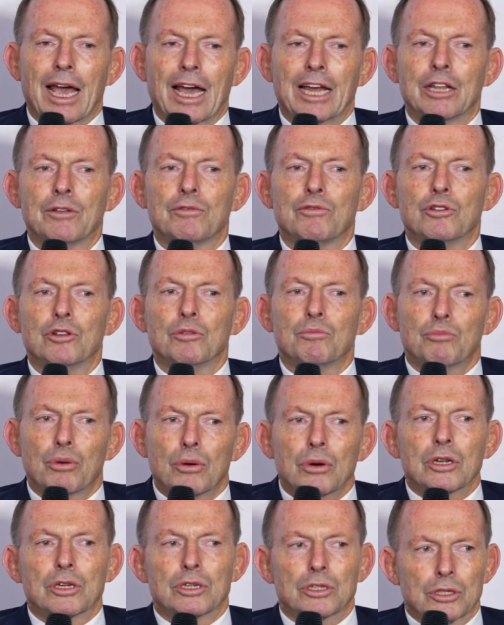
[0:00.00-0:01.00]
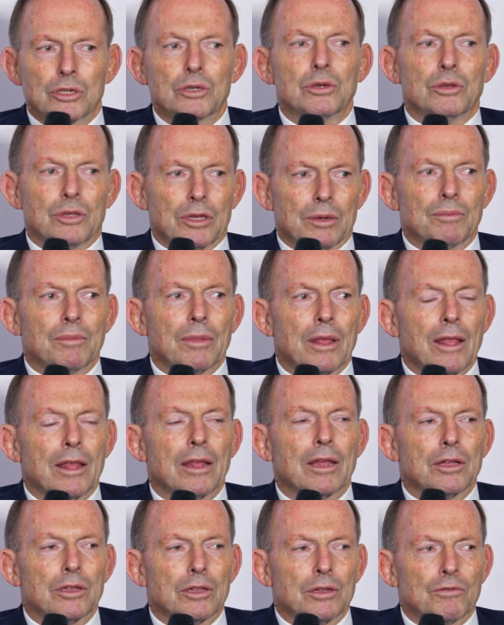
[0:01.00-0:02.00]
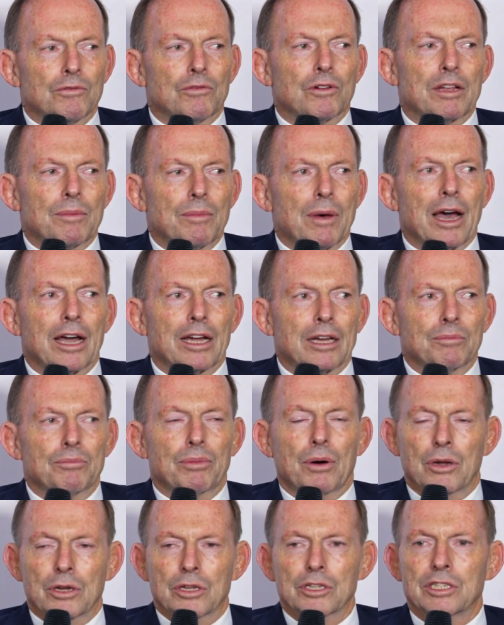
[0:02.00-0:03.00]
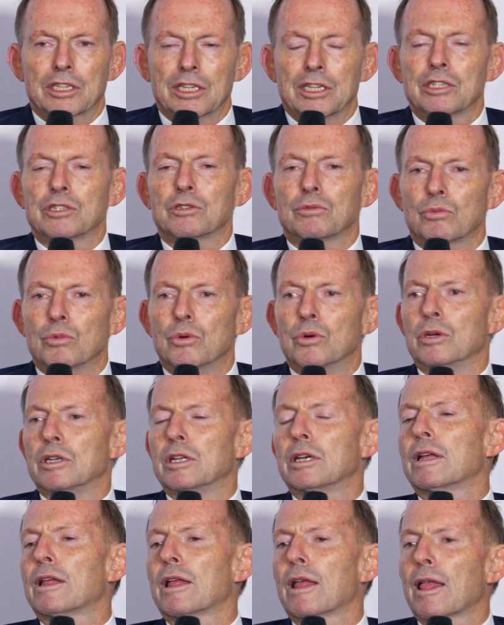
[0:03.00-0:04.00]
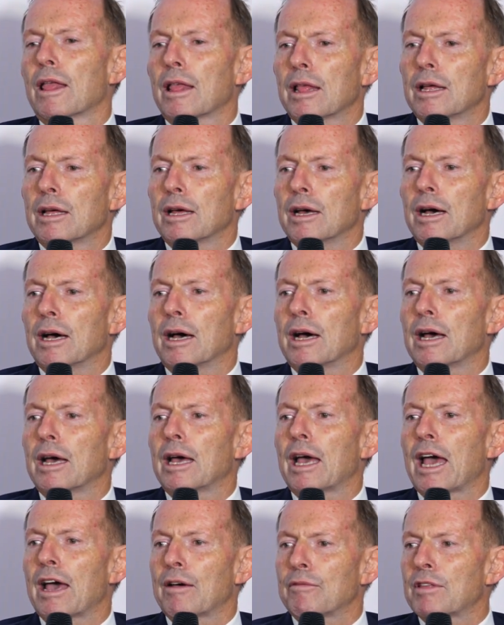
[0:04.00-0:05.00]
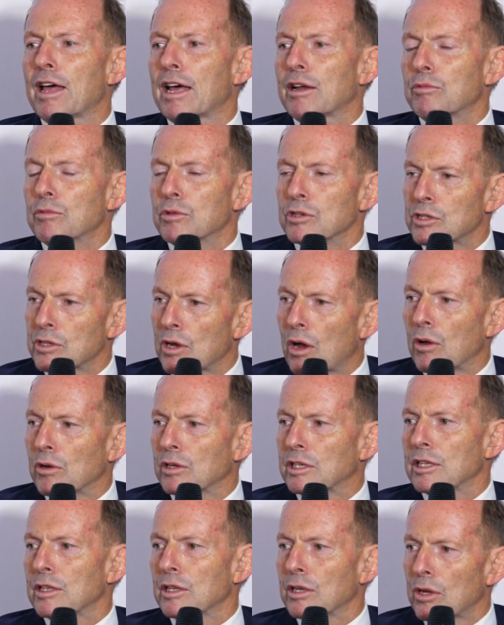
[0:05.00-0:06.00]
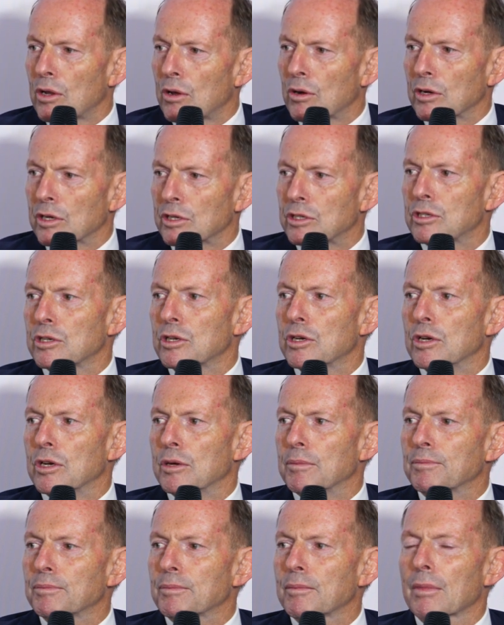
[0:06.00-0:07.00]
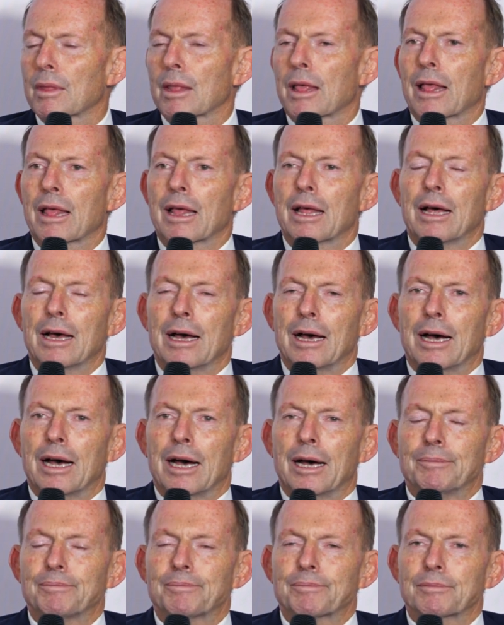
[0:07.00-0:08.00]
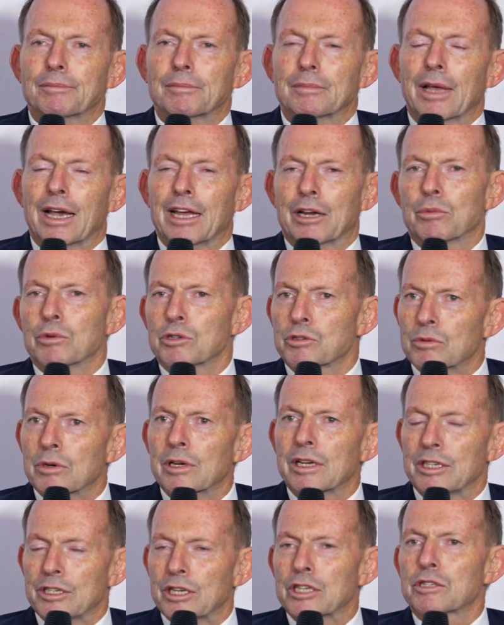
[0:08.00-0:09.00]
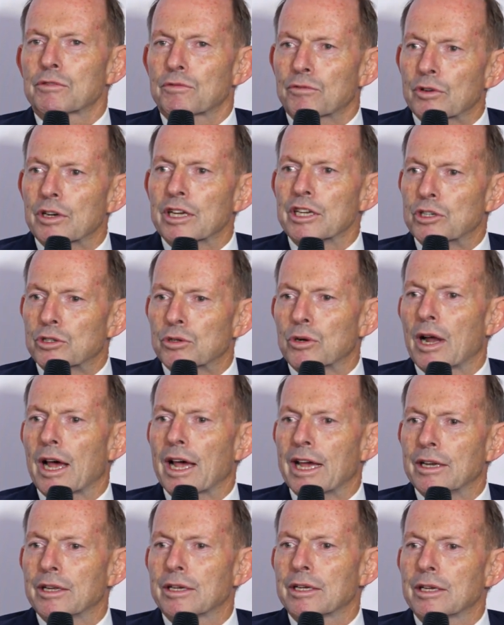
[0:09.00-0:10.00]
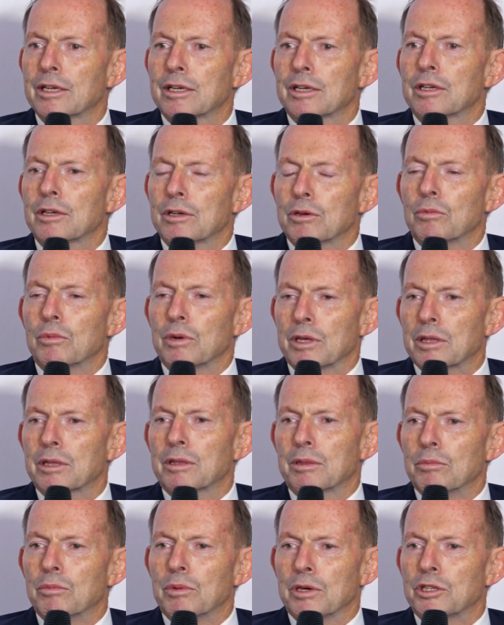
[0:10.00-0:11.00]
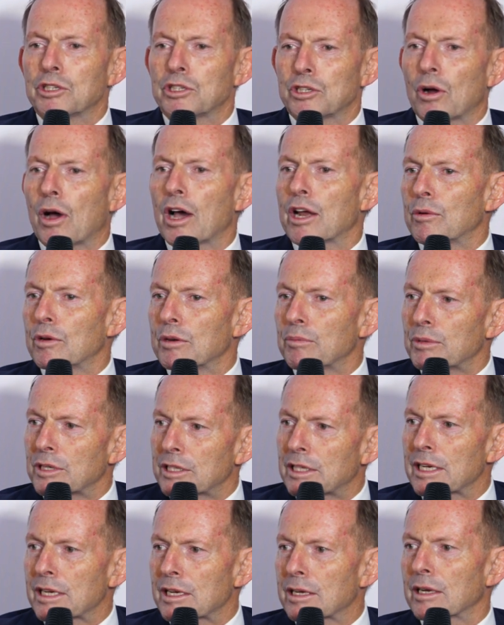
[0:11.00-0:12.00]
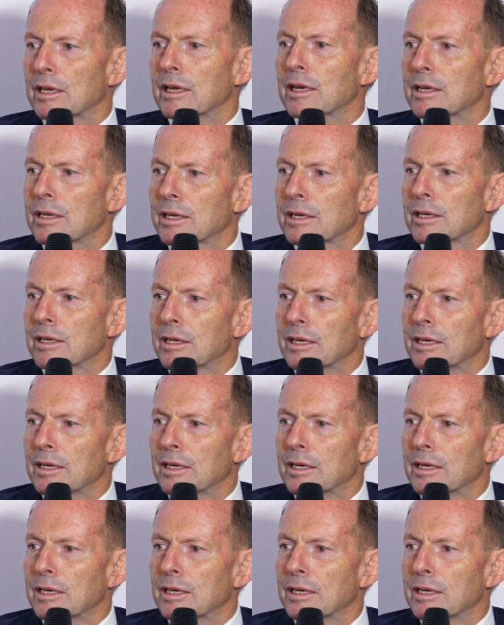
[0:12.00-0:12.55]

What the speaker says: And if you'd put it to them that free market policies would have that result in the longer term, and it was really just free trade with China in particular